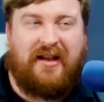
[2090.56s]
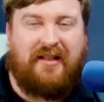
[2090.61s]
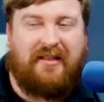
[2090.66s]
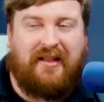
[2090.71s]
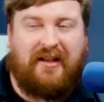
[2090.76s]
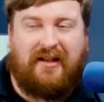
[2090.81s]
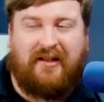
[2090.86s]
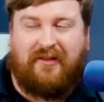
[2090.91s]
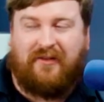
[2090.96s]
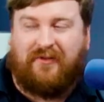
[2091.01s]
I
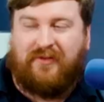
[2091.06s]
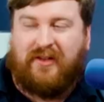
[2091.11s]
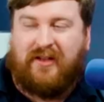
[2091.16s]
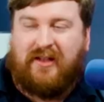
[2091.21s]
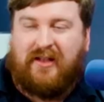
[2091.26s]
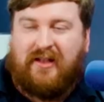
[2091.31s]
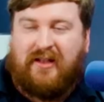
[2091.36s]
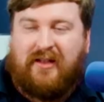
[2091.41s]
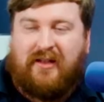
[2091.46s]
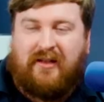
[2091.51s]
think of
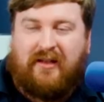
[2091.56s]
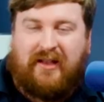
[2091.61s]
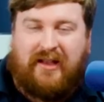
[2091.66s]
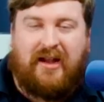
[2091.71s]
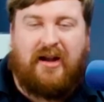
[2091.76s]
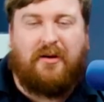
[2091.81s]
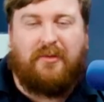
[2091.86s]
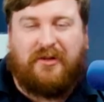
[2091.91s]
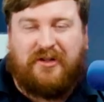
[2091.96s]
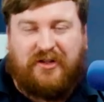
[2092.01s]

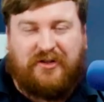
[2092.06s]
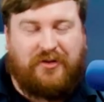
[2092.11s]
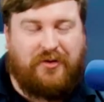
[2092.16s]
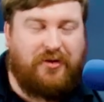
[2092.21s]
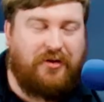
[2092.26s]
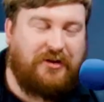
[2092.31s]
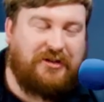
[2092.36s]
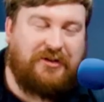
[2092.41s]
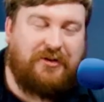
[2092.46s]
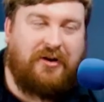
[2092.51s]
Guillermo del
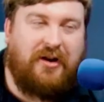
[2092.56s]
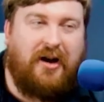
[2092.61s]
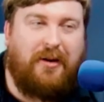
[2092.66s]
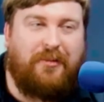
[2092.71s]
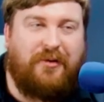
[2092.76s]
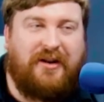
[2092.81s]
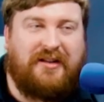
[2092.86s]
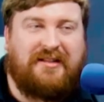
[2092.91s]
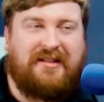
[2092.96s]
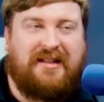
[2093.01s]
Toro sort of
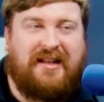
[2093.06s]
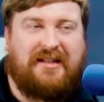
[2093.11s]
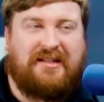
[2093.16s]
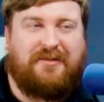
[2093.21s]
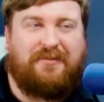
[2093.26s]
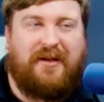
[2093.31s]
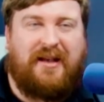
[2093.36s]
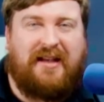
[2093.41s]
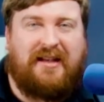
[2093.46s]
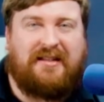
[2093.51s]
operates in that
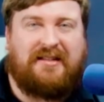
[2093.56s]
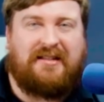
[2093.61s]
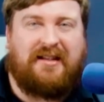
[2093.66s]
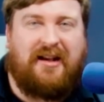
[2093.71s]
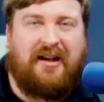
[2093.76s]
space.